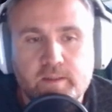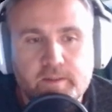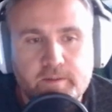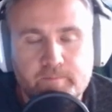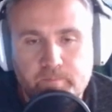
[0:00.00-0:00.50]

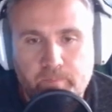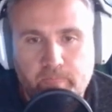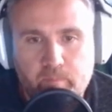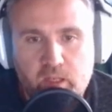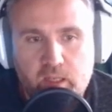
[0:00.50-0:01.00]

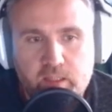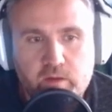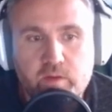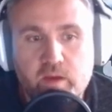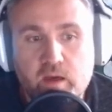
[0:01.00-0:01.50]
But
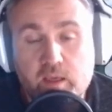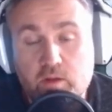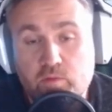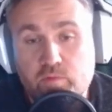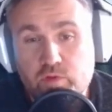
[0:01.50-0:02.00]
later they are
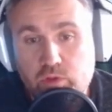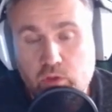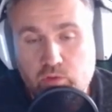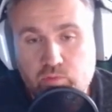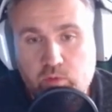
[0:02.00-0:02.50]
kind of the
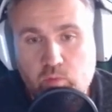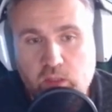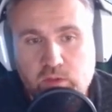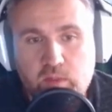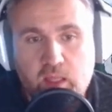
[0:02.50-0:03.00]
third
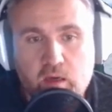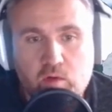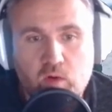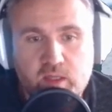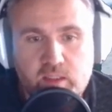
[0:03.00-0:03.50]
reward, so they are
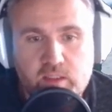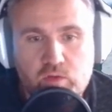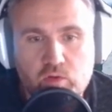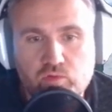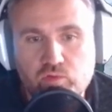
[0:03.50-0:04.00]
quite
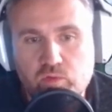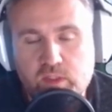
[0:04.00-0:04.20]
easier to do.